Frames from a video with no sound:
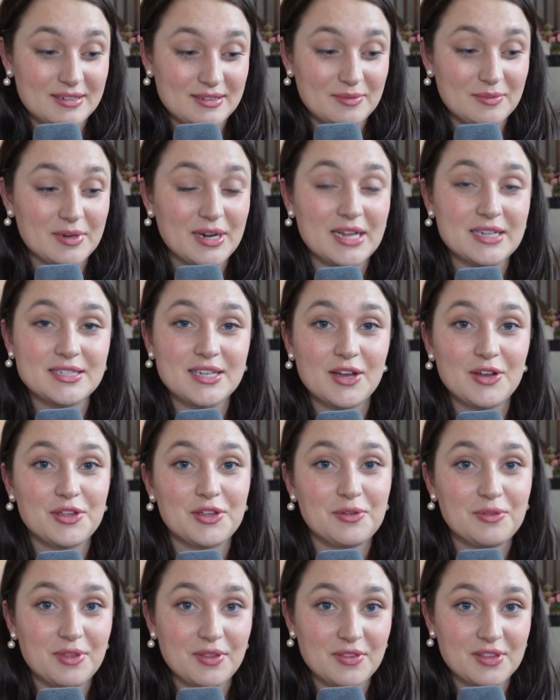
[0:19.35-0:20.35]
When I tell
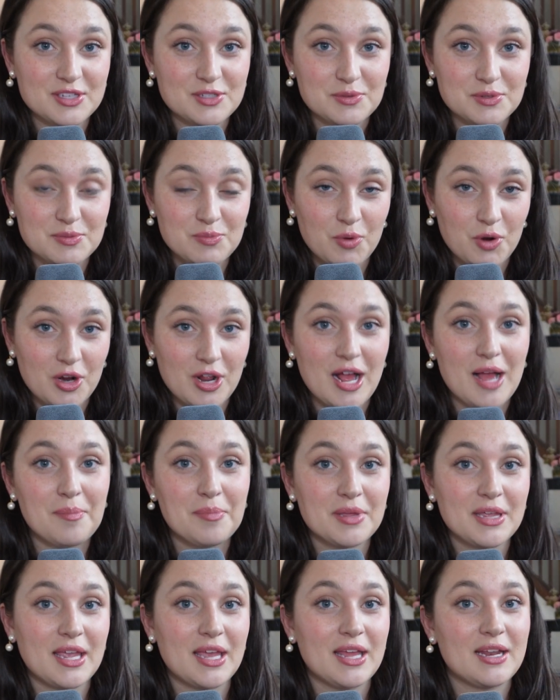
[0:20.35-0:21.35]
you that this was more
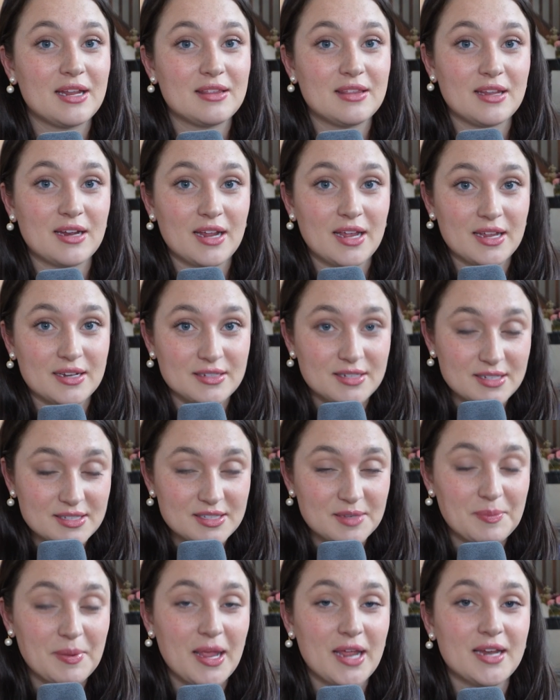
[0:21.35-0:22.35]
complicated than I
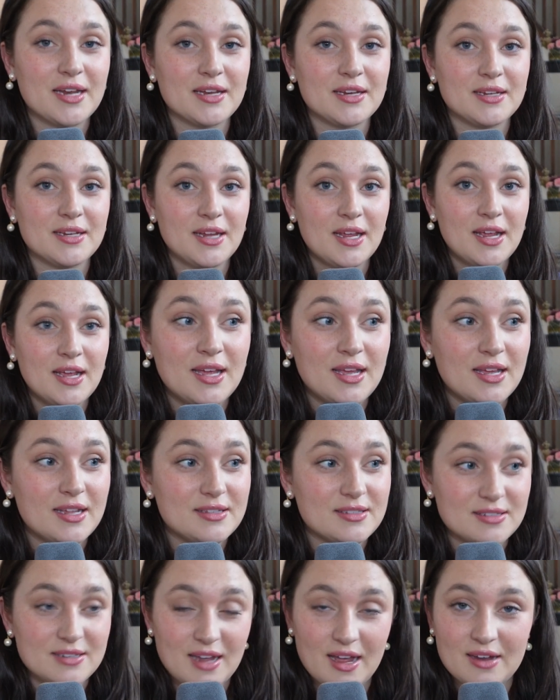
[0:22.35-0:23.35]
anticipated,
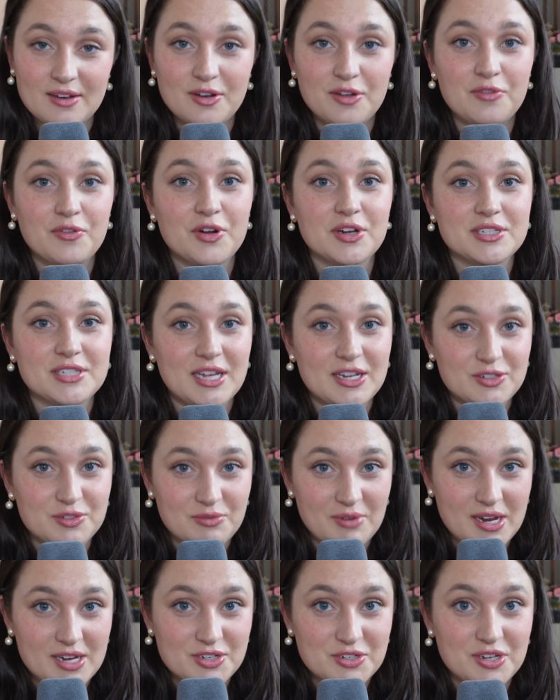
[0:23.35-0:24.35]
it's not an
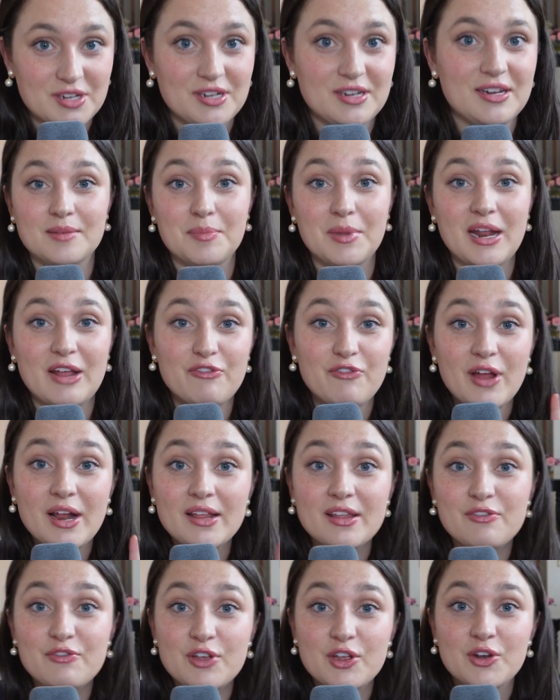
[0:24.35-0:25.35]
over-exaggeration. But I
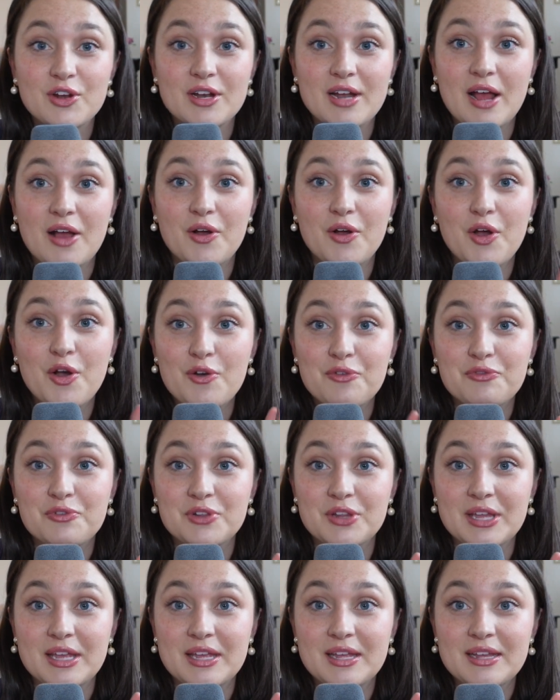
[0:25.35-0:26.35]
finally figured it out,
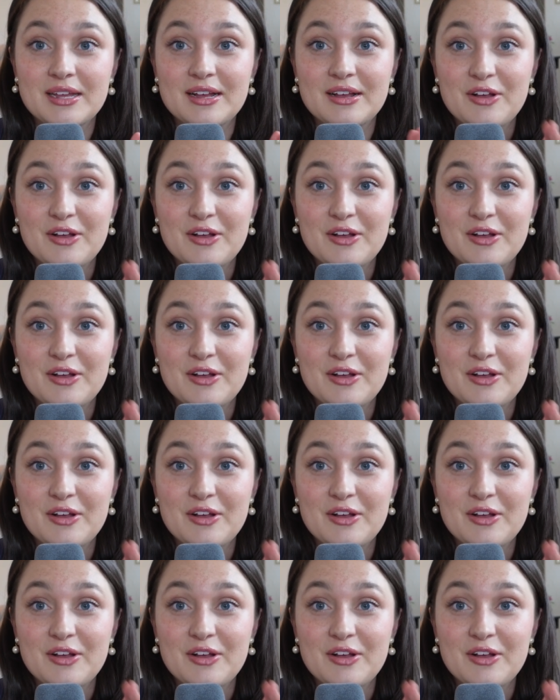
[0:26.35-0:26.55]
hopefully,